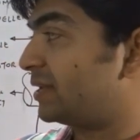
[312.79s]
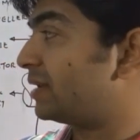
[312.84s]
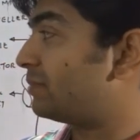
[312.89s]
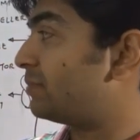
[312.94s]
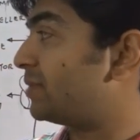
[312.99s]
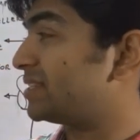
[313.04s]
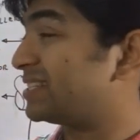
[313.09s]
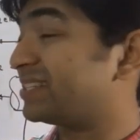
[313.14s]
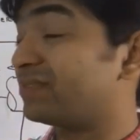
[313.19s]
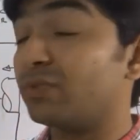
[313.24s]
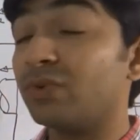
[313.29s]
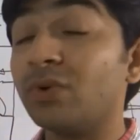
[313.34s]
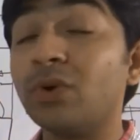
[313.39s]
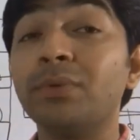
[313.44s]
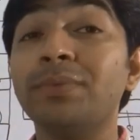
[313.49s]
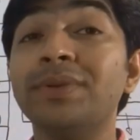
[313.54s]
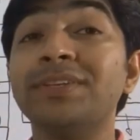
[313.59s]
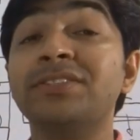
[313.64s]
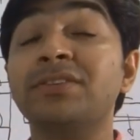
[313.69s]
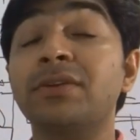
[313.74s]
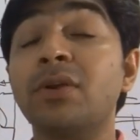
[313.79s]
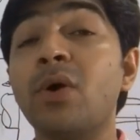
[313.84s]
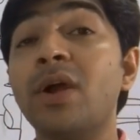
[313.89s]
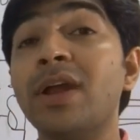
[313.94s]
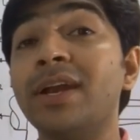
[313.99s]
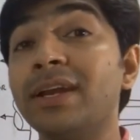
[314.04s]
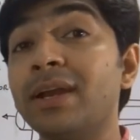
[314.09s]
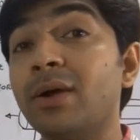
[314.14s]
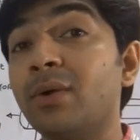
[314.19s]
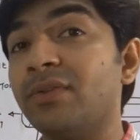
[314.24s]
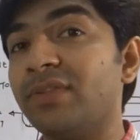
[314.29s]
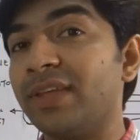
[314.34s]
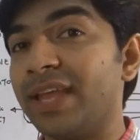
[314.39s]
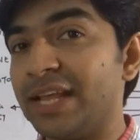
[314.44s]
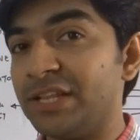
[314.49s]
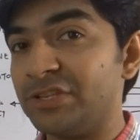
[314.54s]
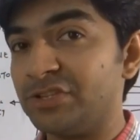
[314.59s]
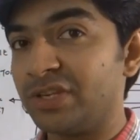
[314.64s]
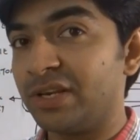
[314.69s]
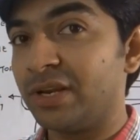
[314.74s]
That means it will not be slowing down the
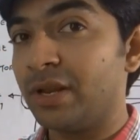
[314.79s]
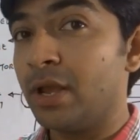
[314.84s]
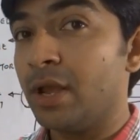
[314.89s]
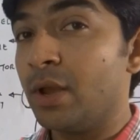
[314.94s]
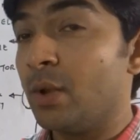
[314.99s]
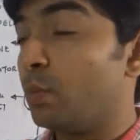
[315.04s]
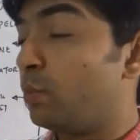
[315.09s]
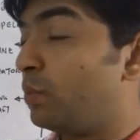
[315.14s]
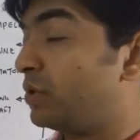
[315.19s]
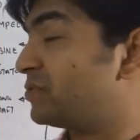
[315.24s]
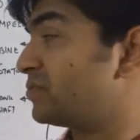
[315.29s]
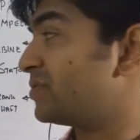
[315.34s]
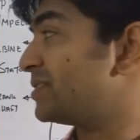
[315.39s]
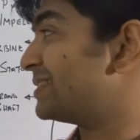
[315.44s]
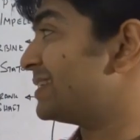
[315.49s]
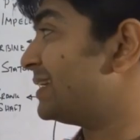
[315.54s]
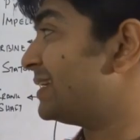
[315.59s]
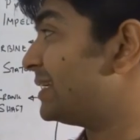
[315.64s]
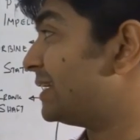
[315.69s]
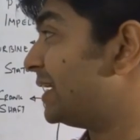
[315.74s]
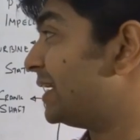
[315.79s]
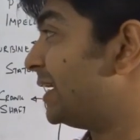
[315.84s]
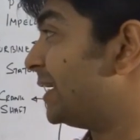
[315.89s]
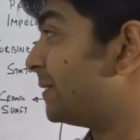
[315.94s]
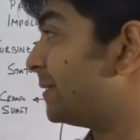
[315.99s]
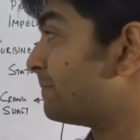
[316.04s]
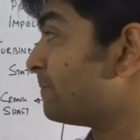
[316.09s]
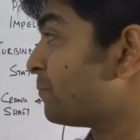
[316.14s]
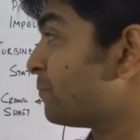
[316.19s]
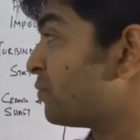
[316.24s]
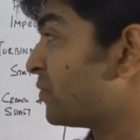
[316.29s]
engine, which result in